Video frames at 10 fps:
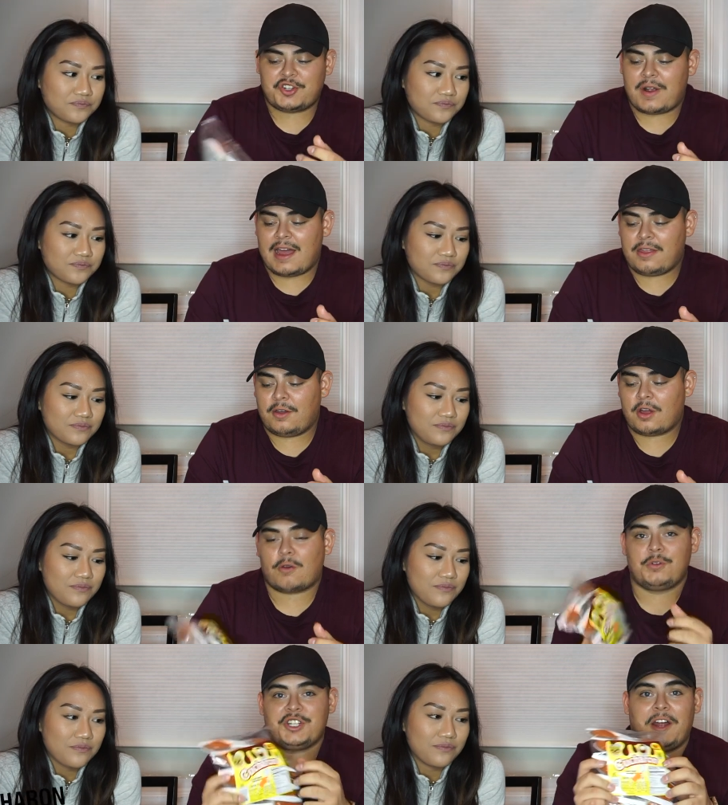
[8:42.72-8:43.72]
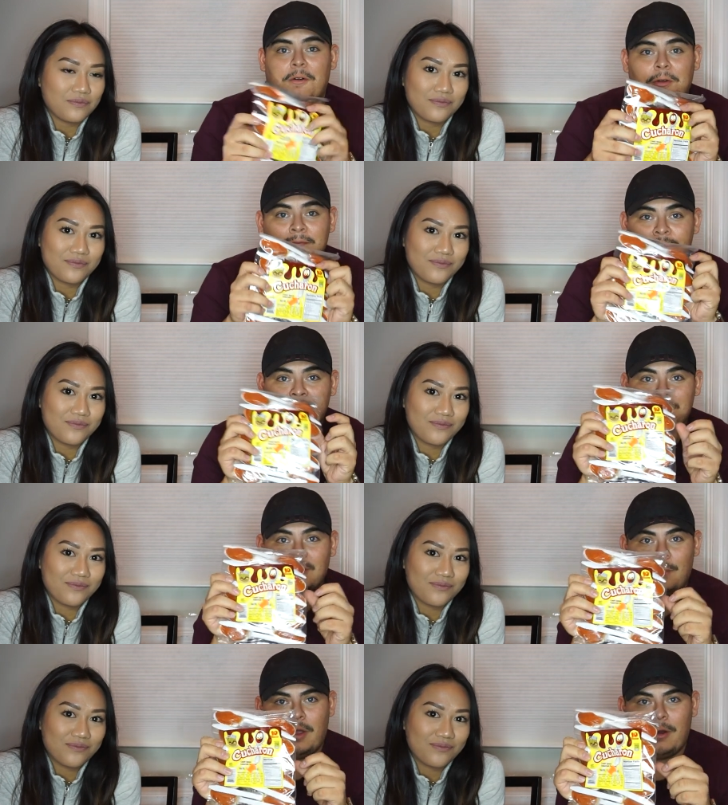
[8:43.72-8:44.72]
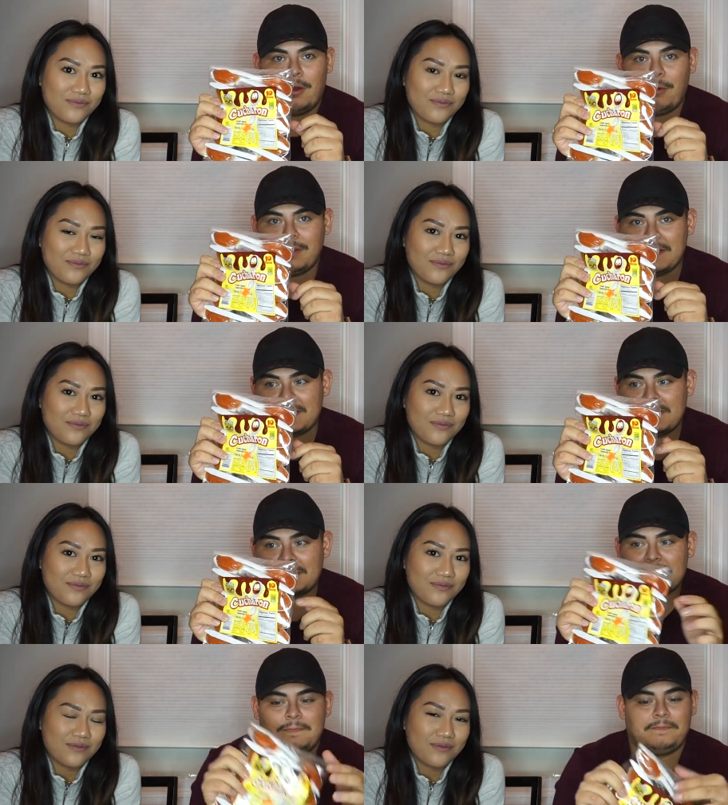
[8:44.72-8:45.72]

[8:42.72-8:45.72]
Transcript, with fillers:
Speaker 1: try the cucharon. We all know what this is.